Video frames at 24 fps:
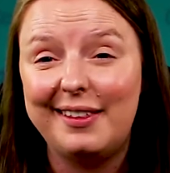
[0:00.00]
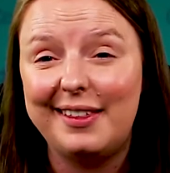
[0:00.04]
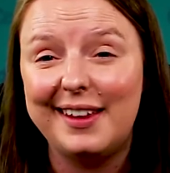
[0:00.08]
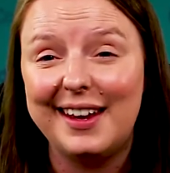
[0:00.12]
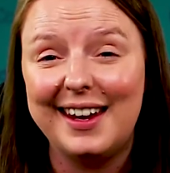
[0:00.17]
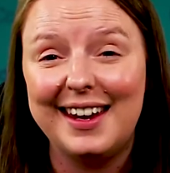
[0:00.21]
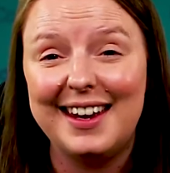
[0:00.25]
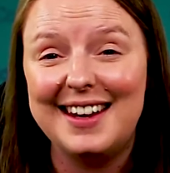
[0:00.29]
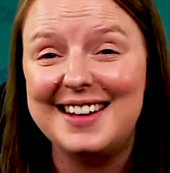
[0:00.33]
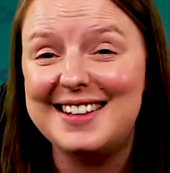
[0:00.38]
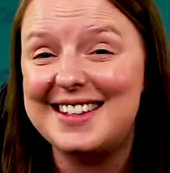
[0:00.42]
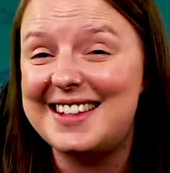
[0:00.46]

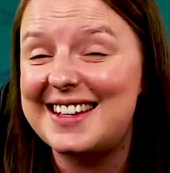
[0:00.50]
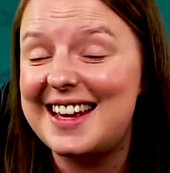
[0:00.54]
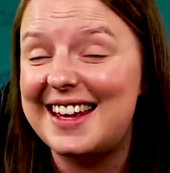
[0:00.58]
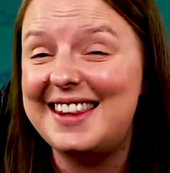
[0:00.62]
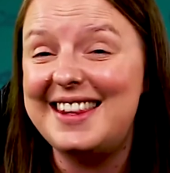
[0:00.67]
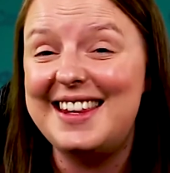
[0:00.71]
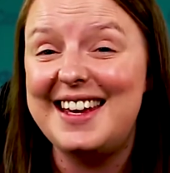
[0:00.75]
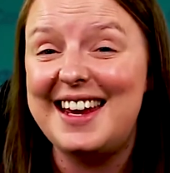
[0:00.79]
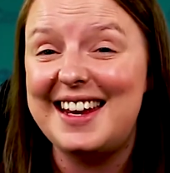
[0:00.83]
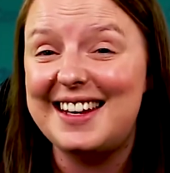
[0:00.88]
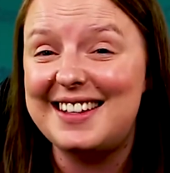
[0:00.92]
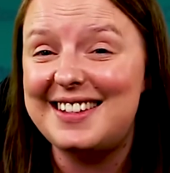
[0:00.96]
thing is
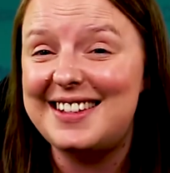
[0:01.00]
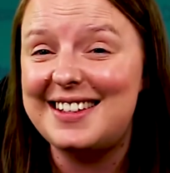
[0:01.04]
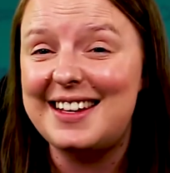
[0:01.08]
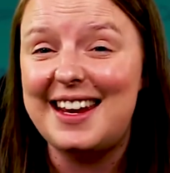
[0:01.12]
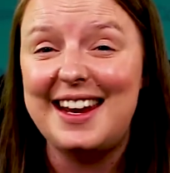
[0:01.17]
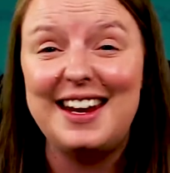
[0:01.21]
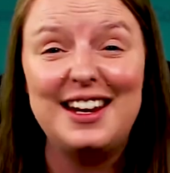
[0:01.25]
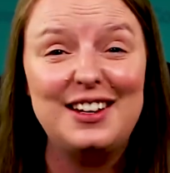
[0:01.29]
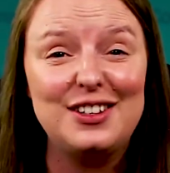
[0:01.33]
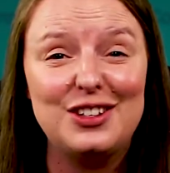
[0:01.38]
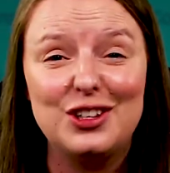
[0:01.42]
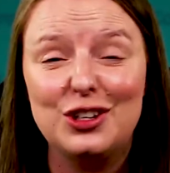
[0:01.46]
that this
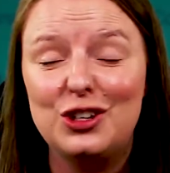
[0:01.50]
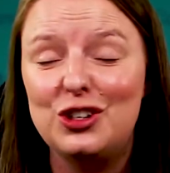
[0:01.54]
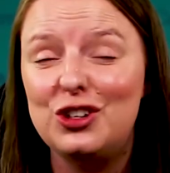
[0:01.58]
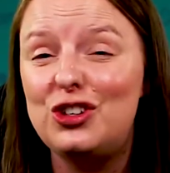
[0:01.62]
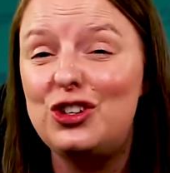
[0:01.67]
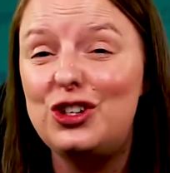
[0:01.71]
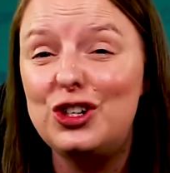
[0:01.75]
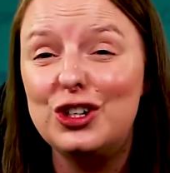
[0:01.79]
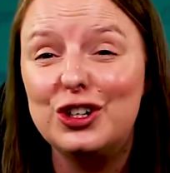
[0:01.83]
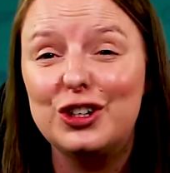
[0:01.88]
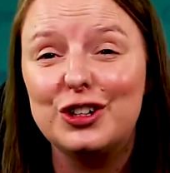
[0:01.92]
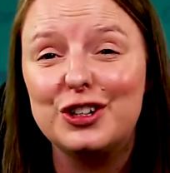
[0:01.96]
isn't
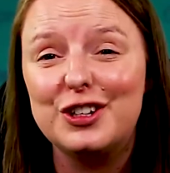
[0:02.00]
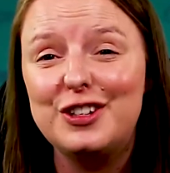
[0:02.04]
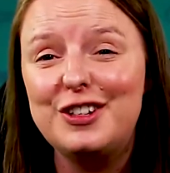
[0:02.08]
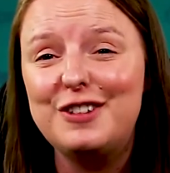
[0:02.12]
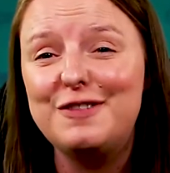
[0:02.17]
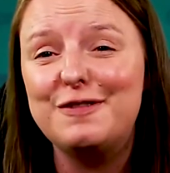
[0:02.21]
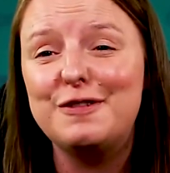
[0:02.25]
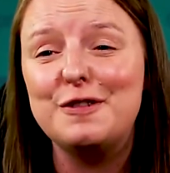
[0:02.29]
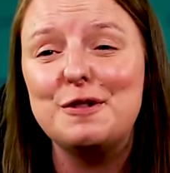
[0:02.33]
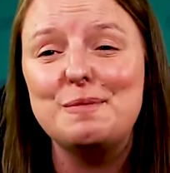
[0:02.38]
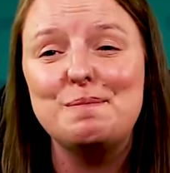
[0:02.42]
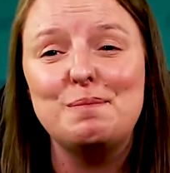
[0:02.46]

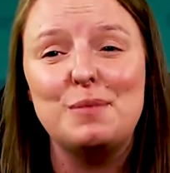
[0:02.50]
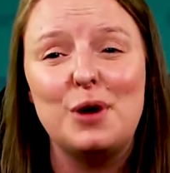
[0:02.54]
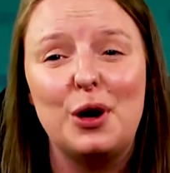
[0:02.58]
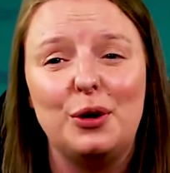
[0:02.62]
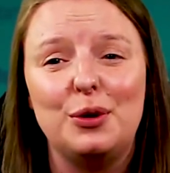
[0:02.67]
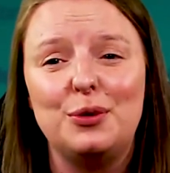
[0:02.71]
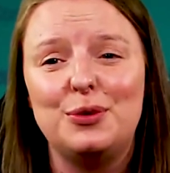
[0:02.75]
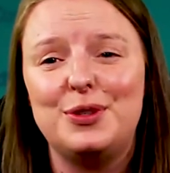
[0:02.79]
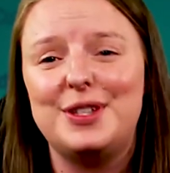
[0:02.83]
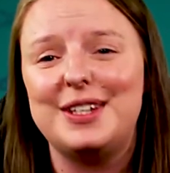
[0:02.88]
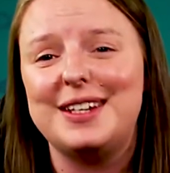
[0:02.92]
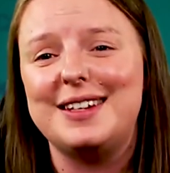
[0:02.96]
just for
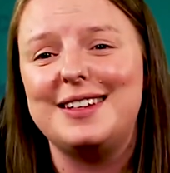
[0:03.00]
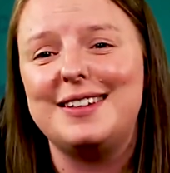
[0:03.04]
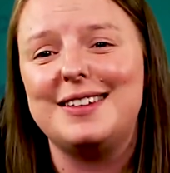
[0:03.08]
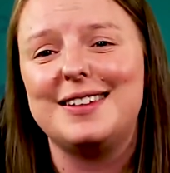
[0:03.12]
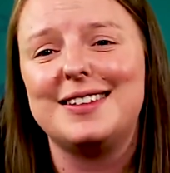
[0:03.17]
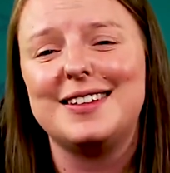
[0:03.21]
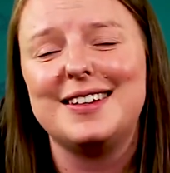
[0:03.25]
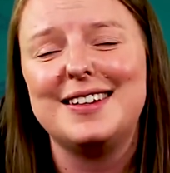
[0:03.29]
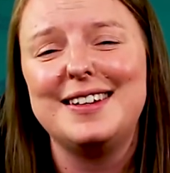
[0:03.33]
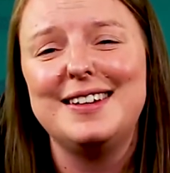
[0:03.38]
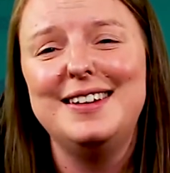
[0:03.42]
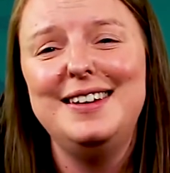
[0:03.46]

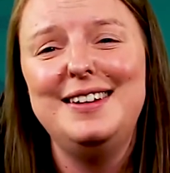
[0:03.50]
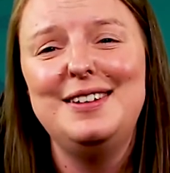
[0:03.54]
Moses.